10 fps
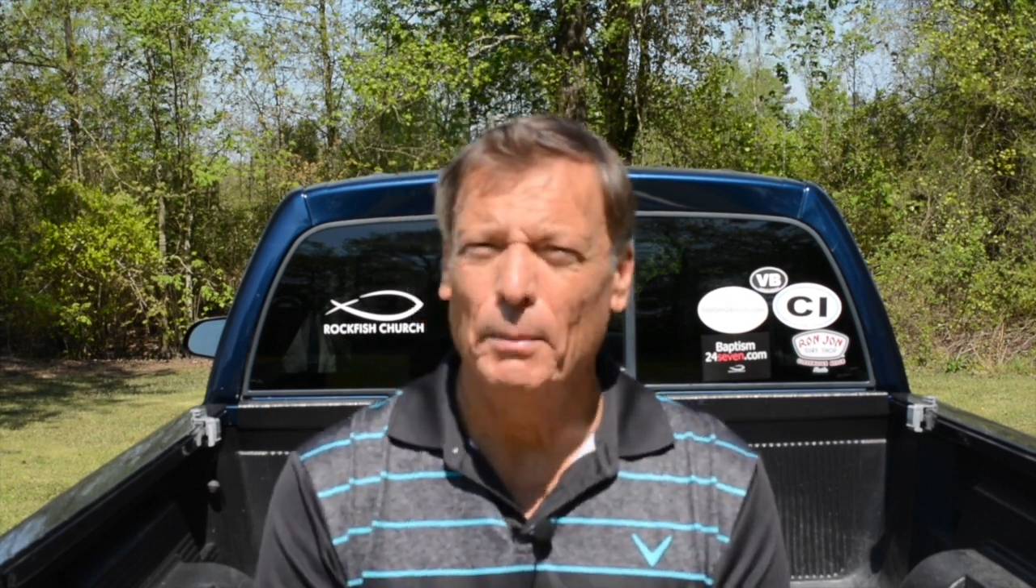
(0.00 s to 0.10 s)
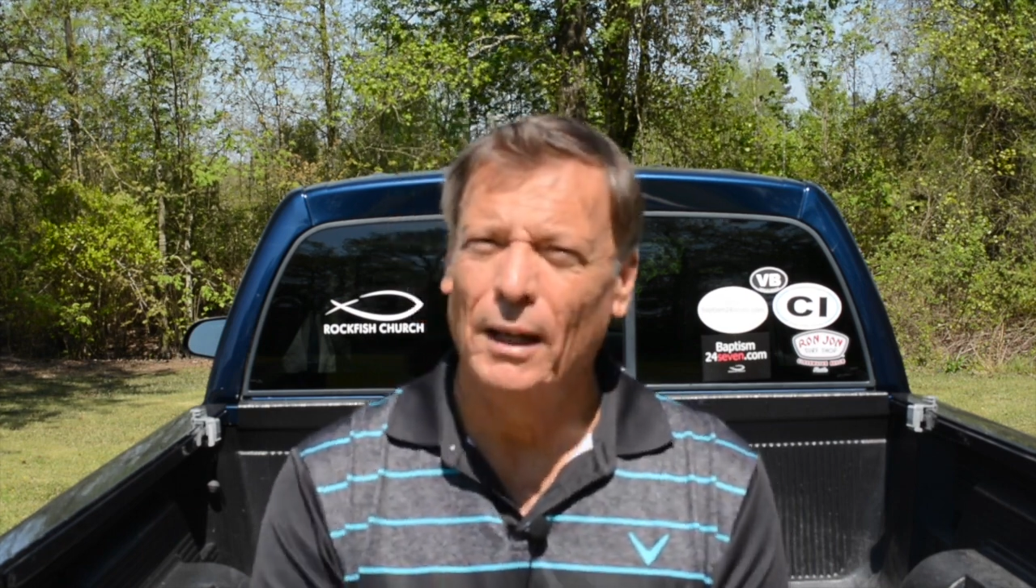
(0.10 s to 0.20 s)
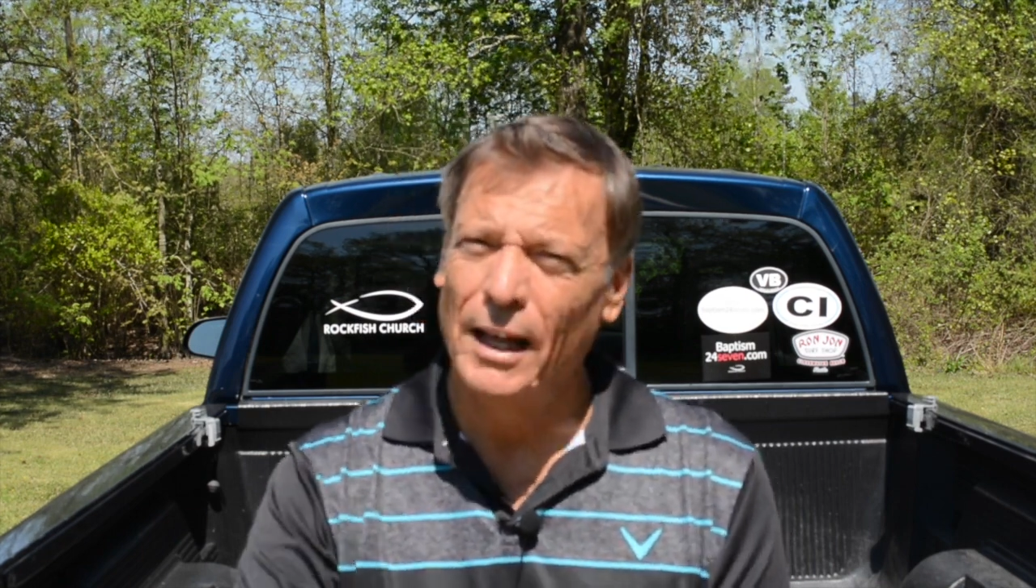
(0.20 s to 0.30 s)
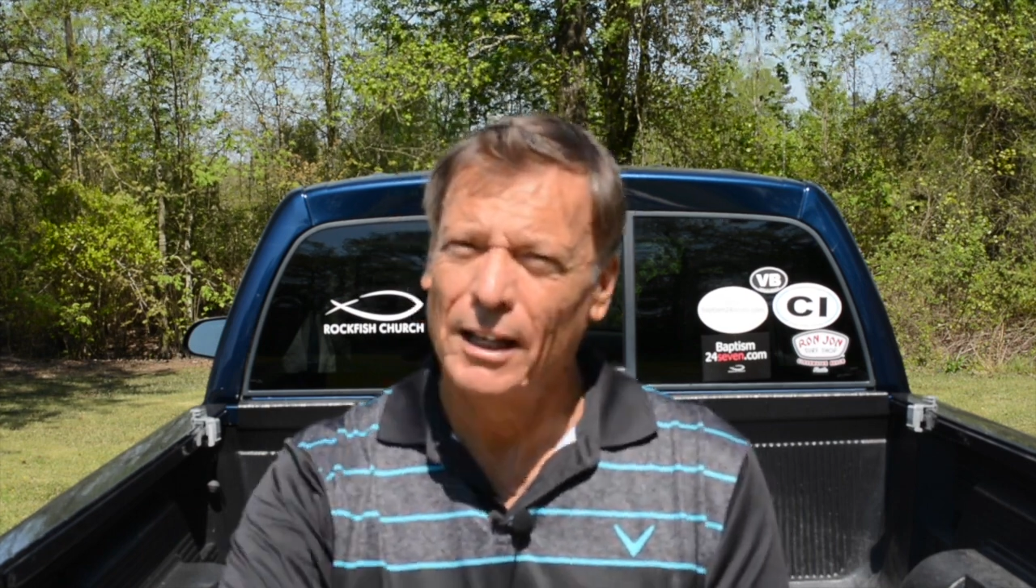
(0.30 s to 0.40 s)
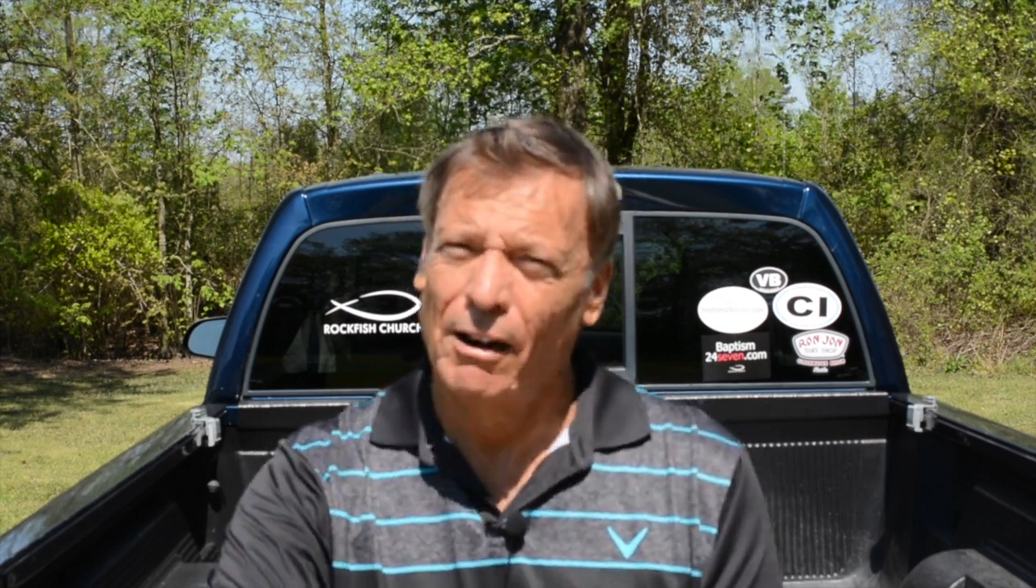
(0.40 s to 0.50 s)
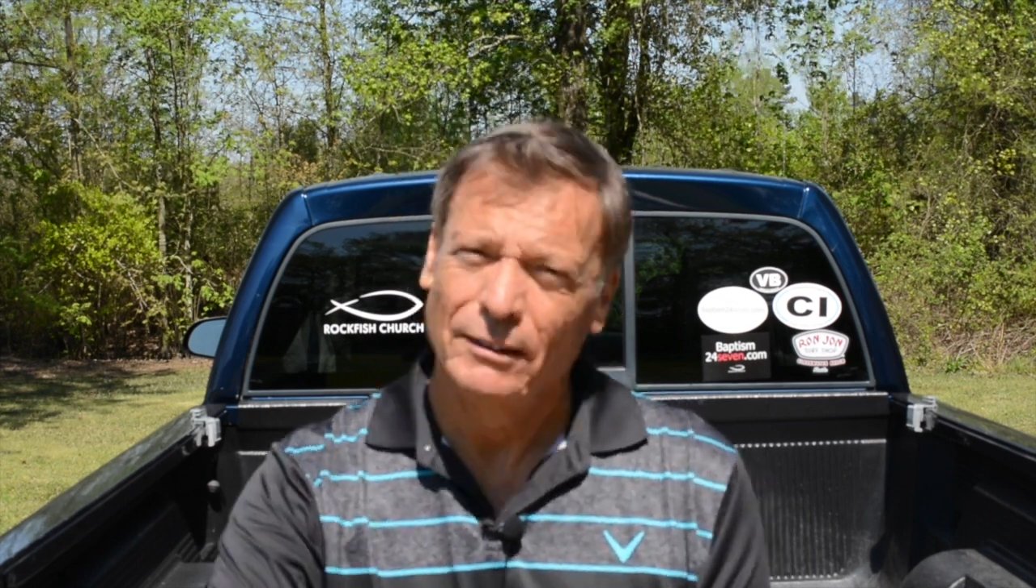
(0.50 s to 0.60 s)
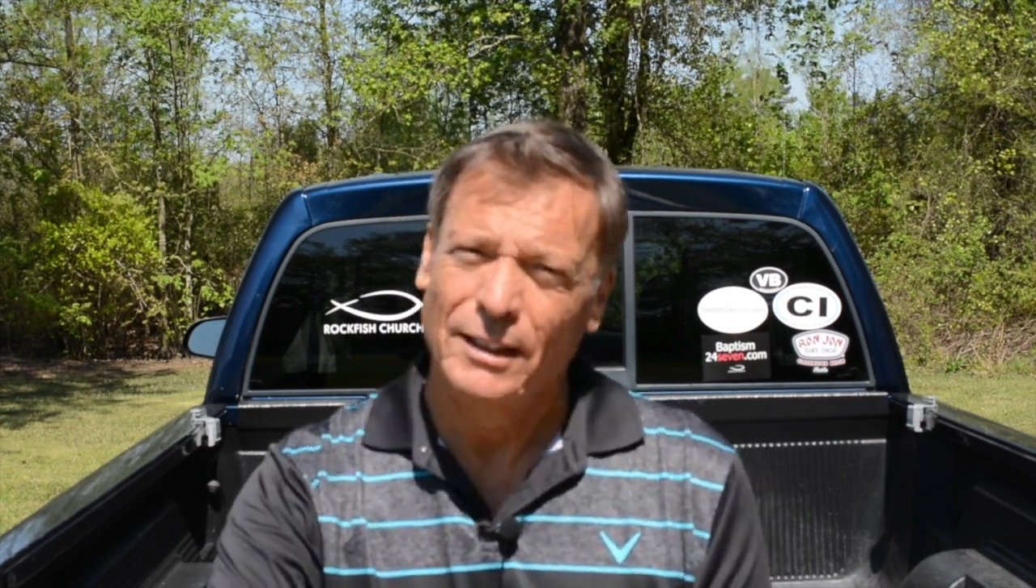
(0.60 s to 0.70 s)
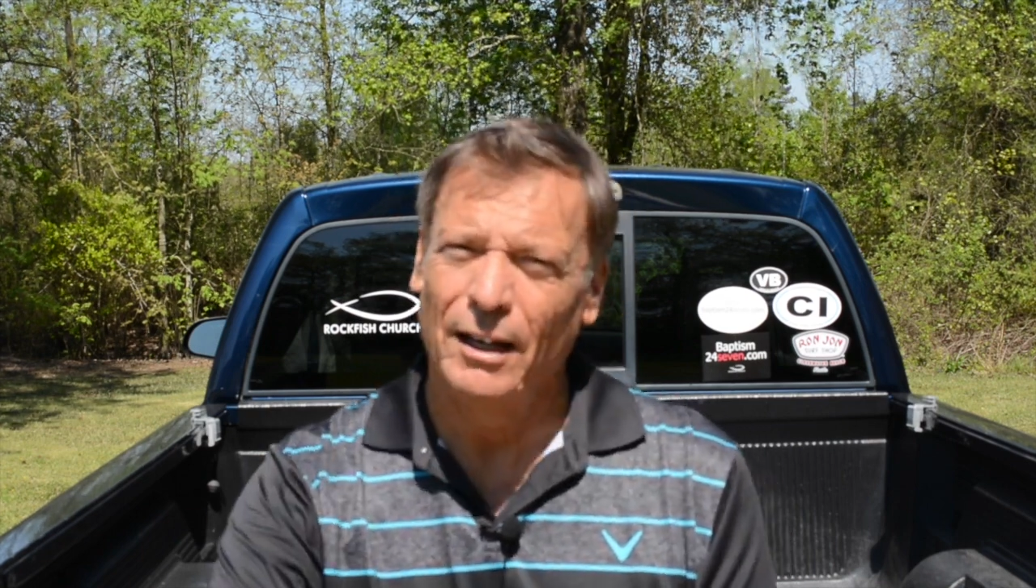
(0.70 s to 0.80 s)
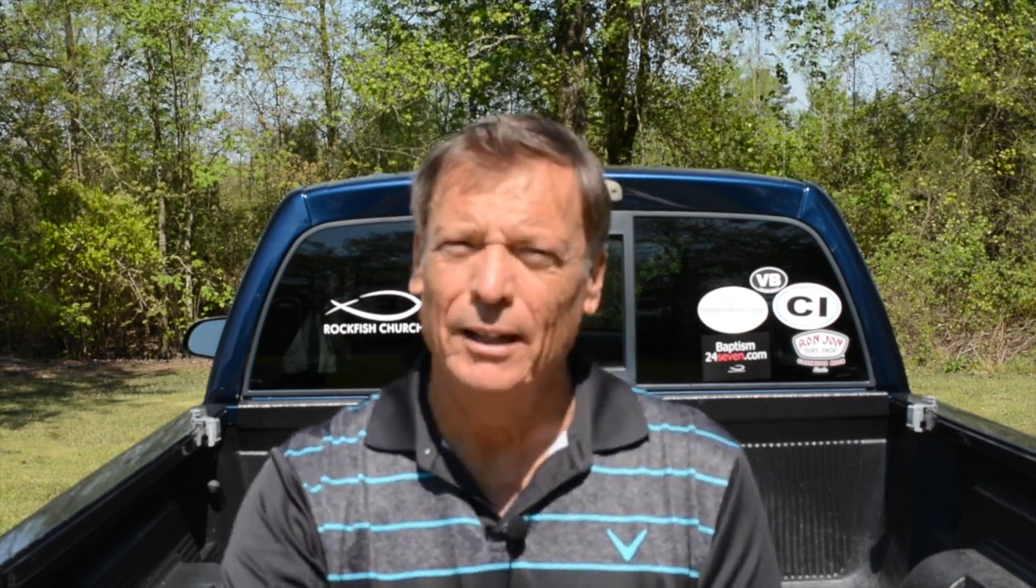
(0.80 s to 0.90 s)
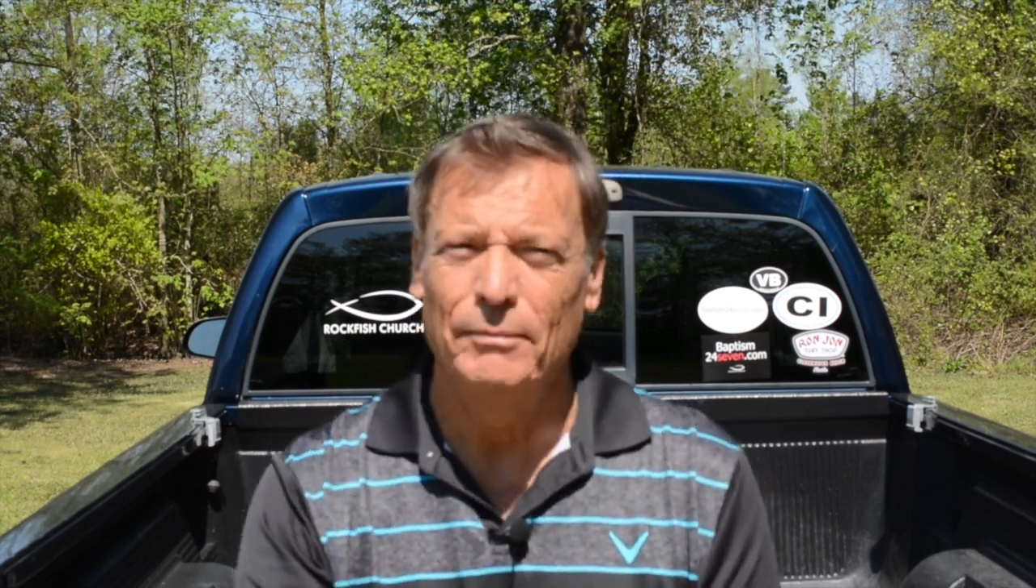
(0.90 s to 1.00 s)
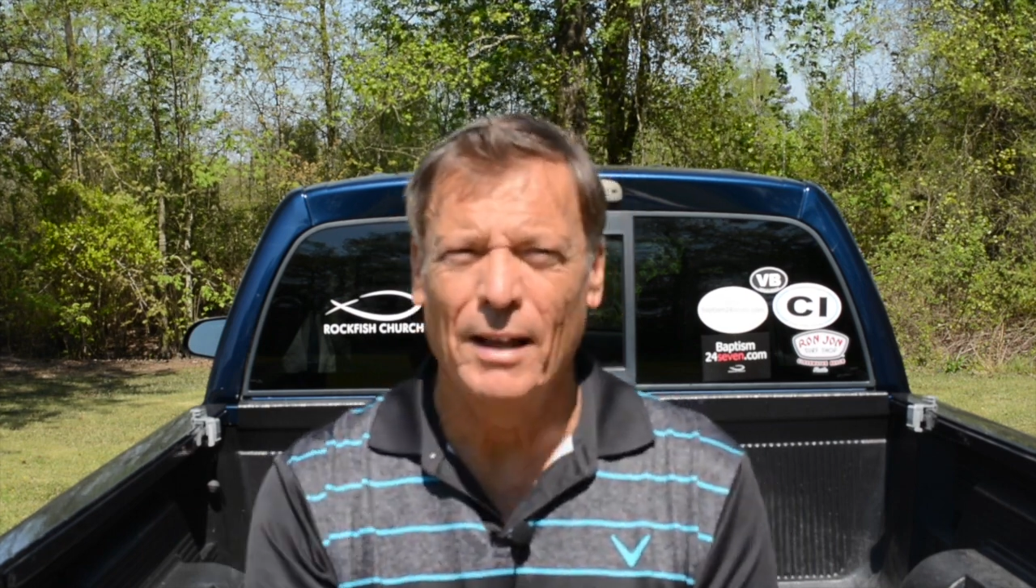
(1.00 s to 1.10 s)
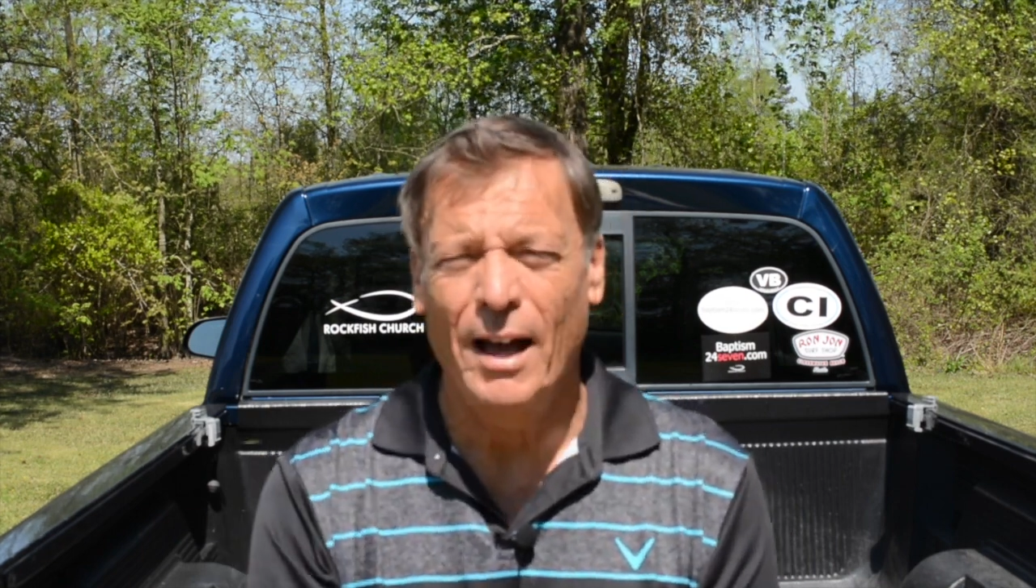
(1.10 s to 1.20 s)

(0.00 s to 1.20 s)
bit like our time